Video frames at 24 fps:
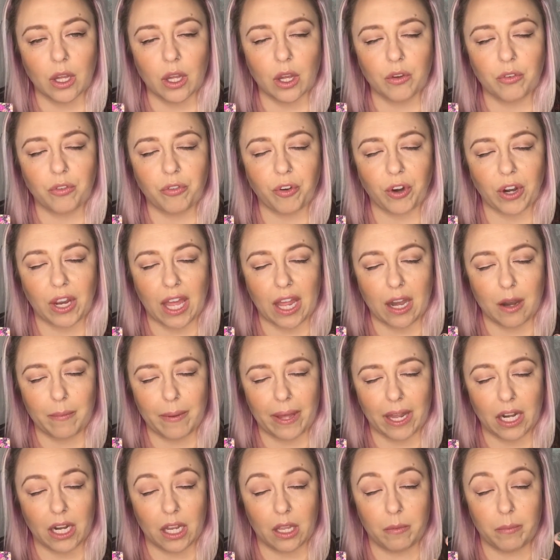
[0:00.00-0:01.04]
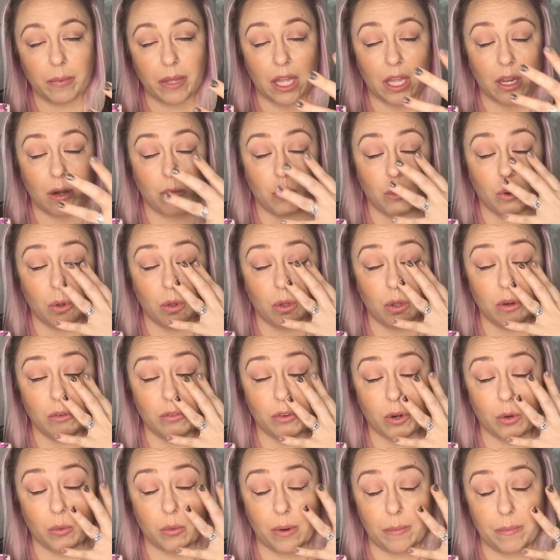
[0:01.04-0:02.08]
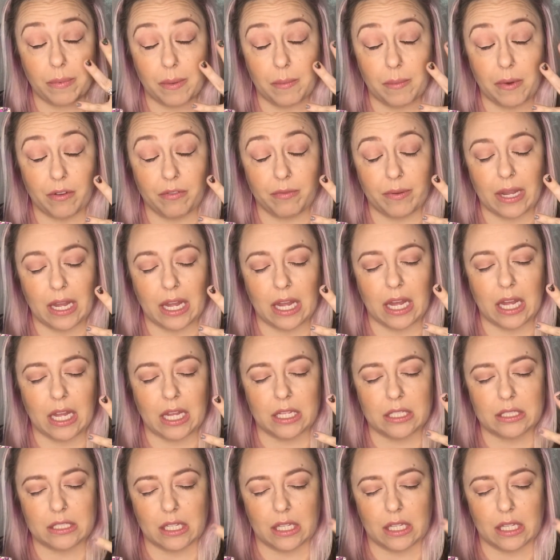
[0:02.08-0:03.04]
forget about it in bed, roll over, rip them off my eyes,